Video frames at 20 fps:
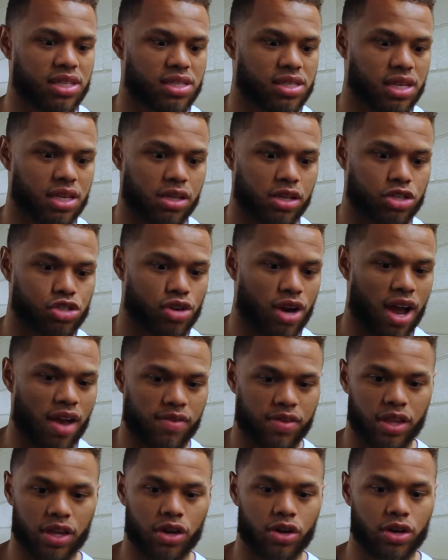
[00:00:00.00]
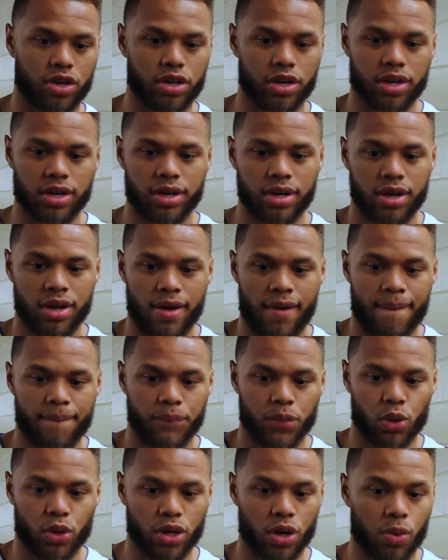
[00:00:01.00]
It's either traveling or you're,
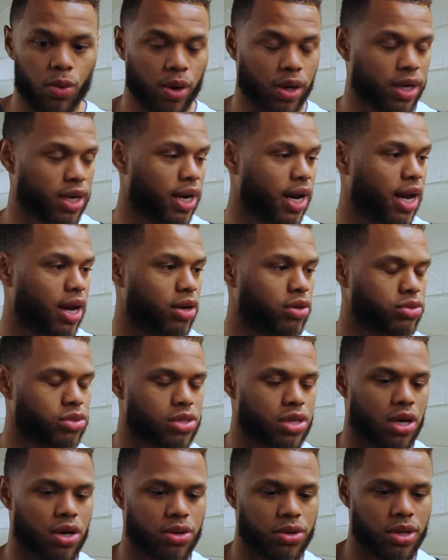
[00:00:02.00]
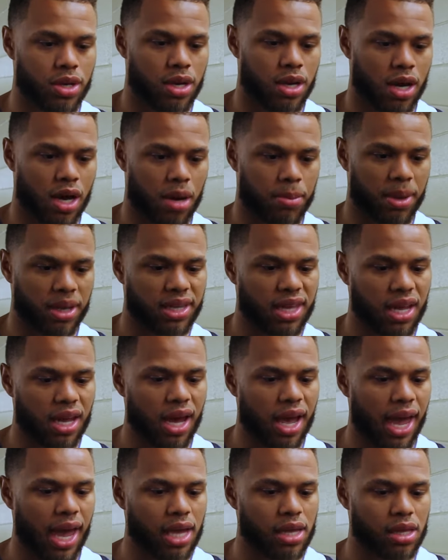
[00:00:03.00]
or you're working out. So um, I think
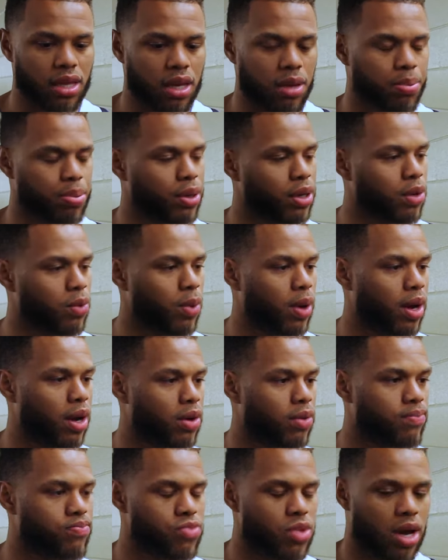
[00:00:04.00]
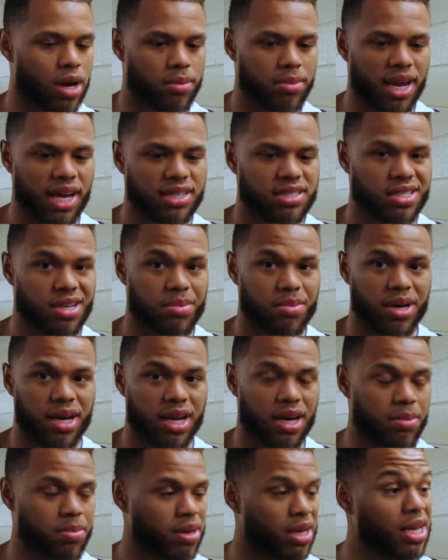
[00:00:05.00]
I handled it pretty well. Um, next summer,
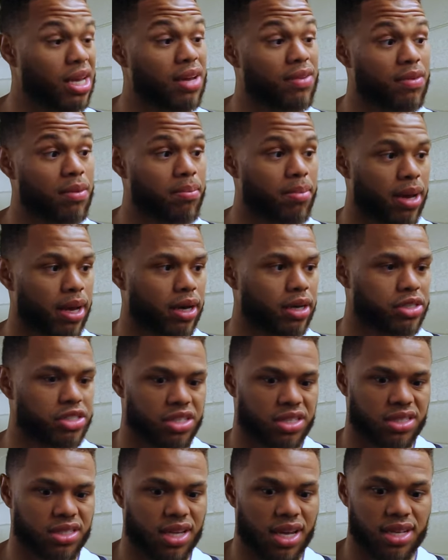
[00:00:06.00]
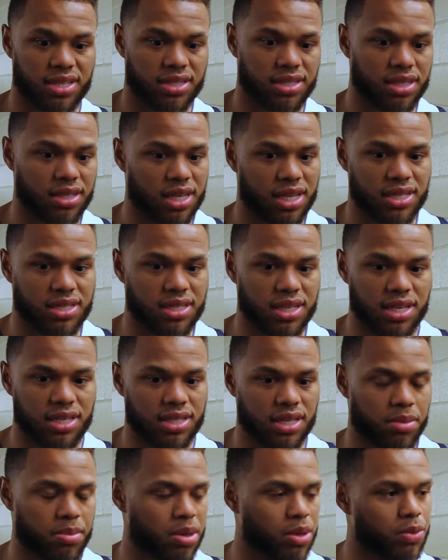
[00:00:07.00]
it'll be even better just as this
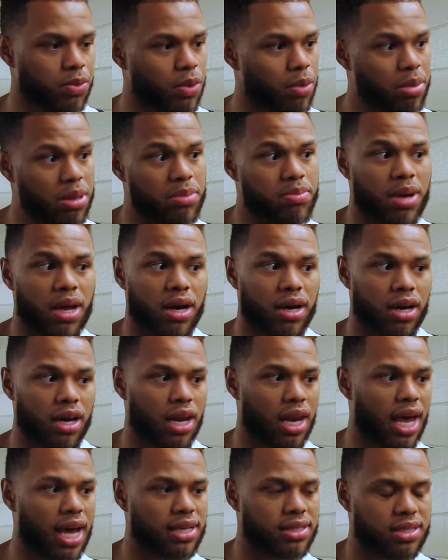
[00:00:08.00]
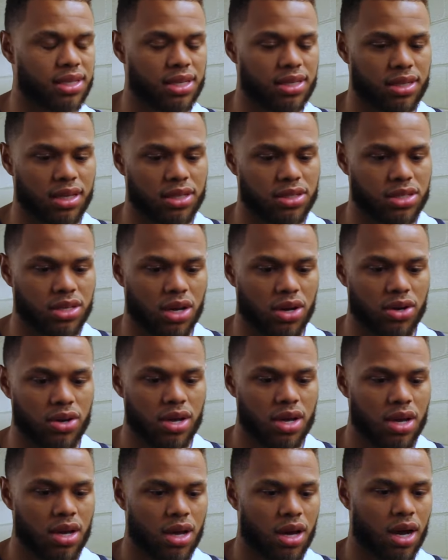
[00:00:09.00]
season will be, will be better than last season. So,
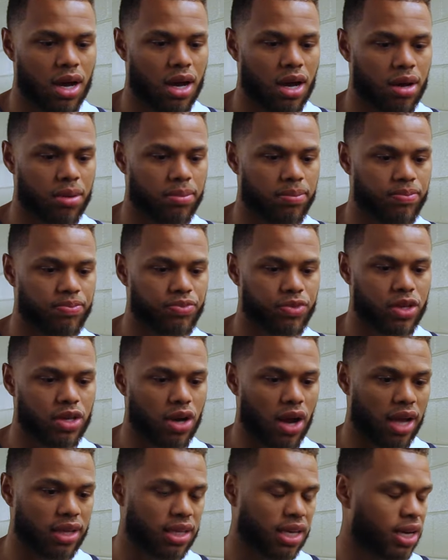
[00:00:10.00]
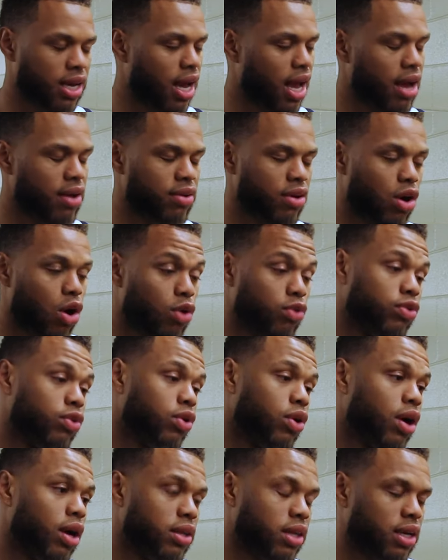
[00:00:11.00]
um, you know, I think I have it
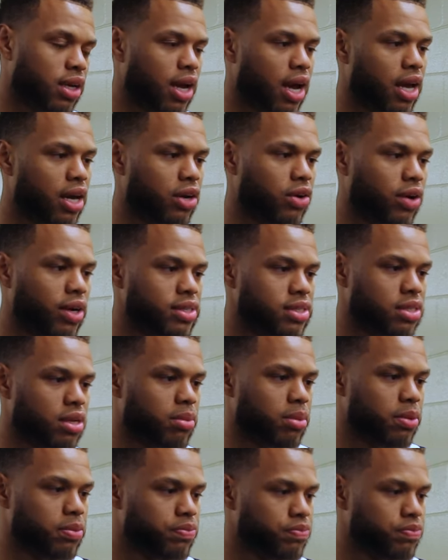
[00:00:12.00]
overall. I think I had a great summer.